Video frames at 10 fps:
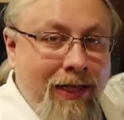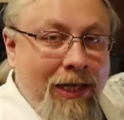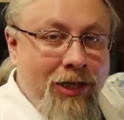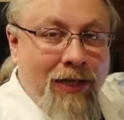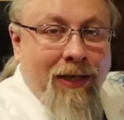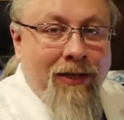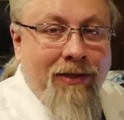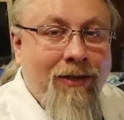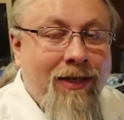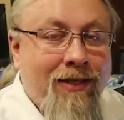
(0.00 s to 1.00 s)
of sketchy about
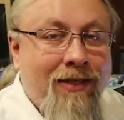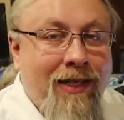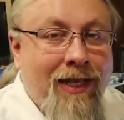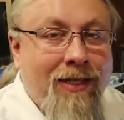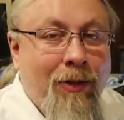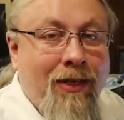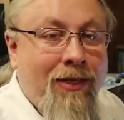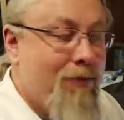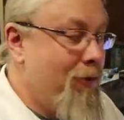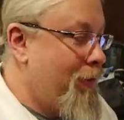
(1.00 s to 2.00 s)
doing this test
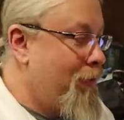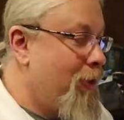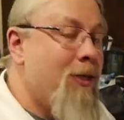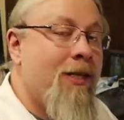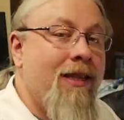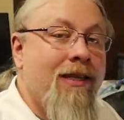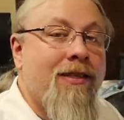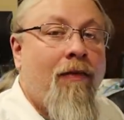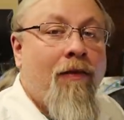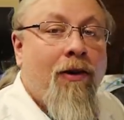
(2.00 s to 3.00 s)
because I'm going to be pushing
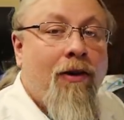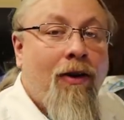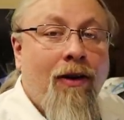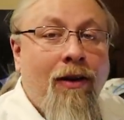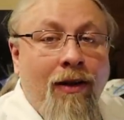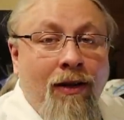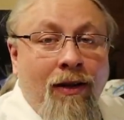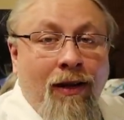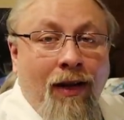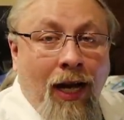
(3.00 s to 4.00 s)
this inverter
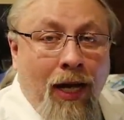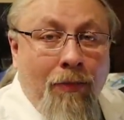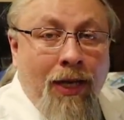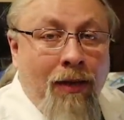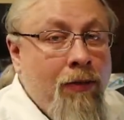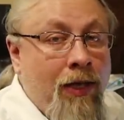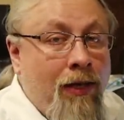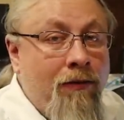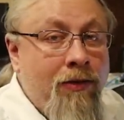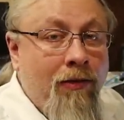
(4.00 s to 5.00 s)
up and
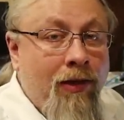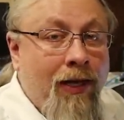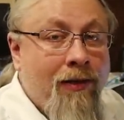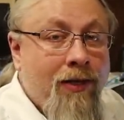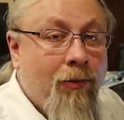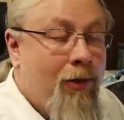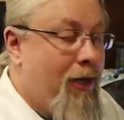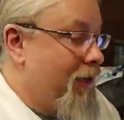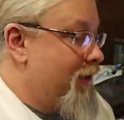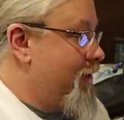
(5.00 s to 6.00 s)
above two thousand
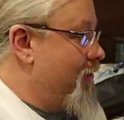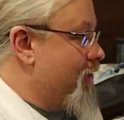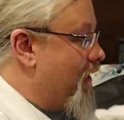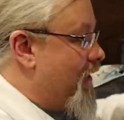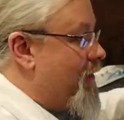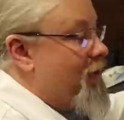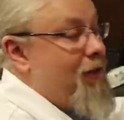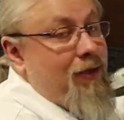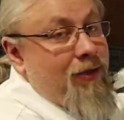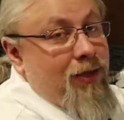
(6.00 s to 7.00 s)
watts using the
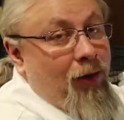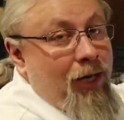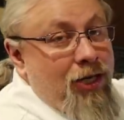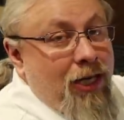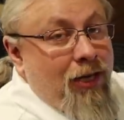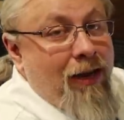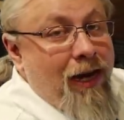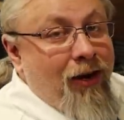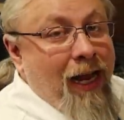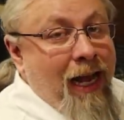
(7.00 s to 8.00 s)
solar
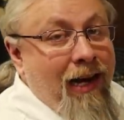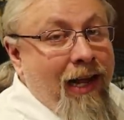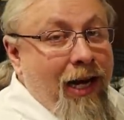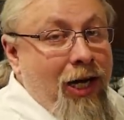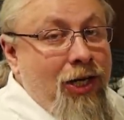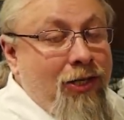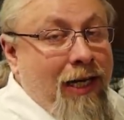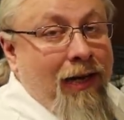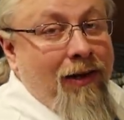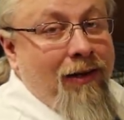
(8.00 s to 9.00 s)
degenerator and a
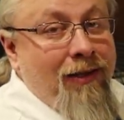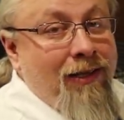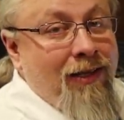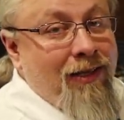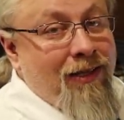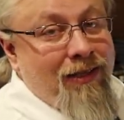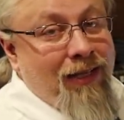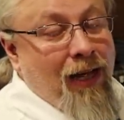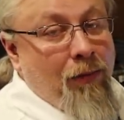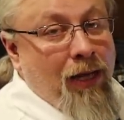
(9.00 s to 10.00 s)
hairdryer
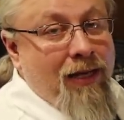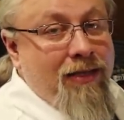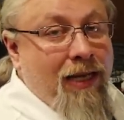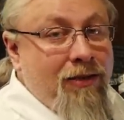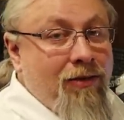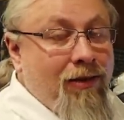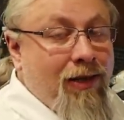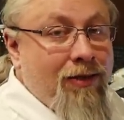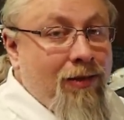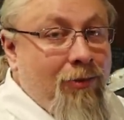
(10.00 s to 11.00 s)
to get past that two
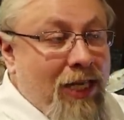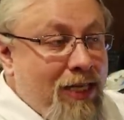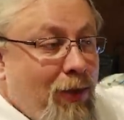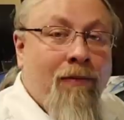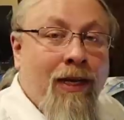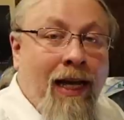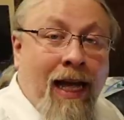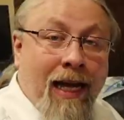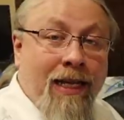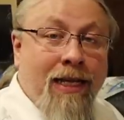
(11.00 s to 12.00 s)
thousand watts. But
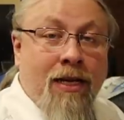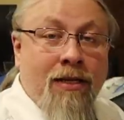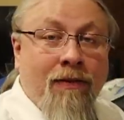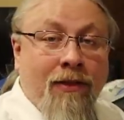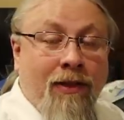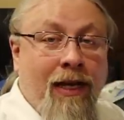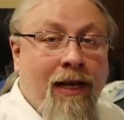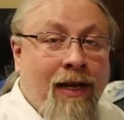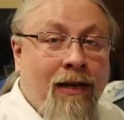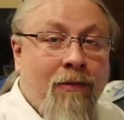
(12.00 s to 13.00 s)
hey, I did this for the
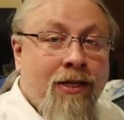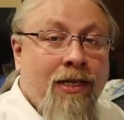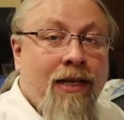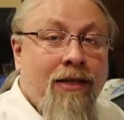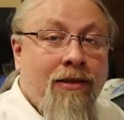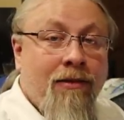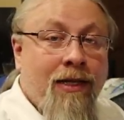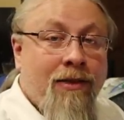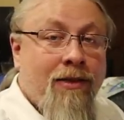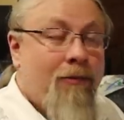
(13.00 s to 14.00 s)
Liok, which had a two
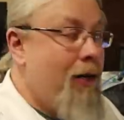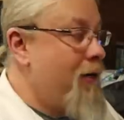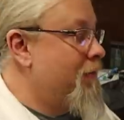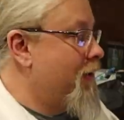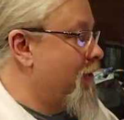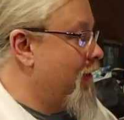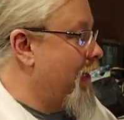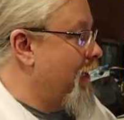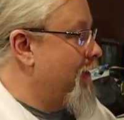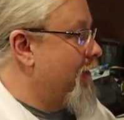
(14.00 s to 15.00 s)
thousand watt inverter
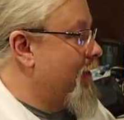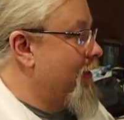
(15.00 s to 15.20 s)
in it.